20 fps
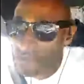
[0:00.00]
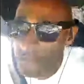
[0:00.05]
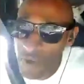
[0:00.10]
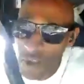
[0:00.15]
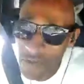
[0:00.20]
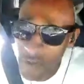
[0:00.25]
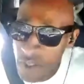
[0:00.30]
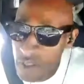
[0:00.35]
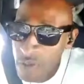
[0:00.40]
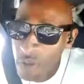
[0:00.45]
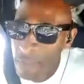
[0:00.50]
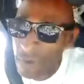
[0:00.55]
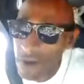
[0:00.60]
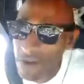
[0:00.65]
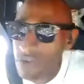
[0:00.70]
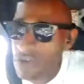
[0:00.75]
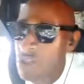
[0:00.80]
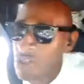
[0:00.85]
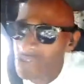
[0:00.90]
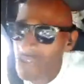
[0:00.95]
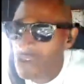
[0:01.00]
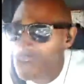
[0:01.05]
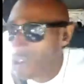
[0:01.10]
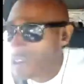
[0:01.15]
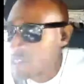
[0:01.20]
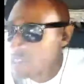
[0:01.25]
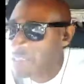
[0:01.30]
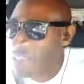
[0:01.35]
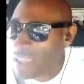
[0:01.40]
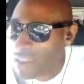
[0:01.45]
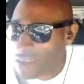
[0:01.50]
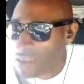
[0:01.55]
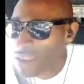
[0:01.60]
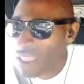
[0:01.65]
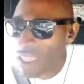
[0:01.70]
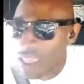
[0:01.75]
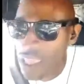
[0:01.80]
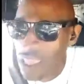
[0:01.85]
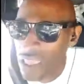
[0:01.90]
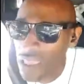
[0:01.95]
if you live in America, dollars then.
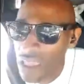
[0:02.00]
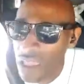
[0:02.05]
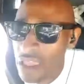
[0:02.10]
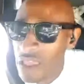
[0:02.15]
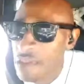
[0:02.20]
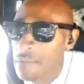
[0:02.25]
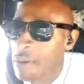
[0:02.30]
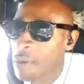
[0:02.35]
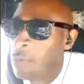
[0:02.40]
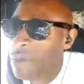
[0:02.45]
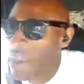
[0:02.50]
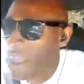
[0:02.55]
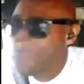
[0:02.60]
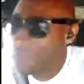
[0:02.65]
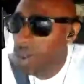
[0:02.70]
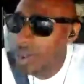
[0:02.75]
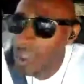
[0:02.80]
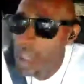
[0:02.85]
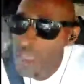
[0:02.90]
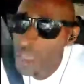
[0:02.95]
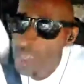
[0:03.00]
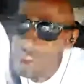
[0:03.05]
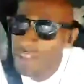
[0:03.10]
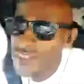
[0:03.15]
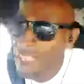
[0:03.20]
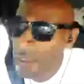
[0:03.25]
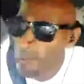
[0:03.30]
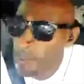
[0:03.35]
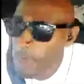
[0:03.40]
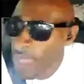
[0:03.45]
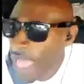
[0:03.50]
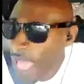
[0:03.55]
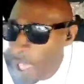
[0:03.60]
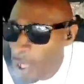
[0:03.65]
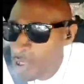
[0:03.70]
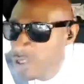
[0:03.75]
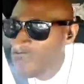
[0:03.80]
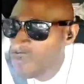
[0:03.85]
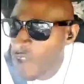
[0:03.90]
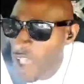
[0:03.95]
Yeah? Or whatever. £10,
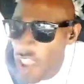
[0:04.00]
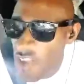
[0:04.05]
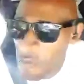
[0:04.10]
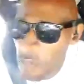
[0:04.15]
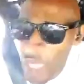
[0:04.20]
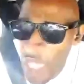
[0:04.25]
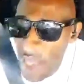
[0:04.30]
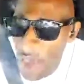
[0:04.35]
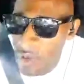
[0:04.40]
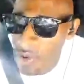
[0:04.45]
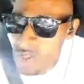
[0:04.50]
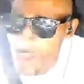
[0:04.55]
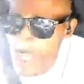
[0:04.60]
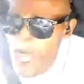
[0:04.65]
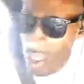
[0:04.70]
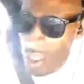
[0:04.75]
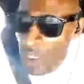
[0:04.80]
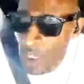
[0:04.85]
£5.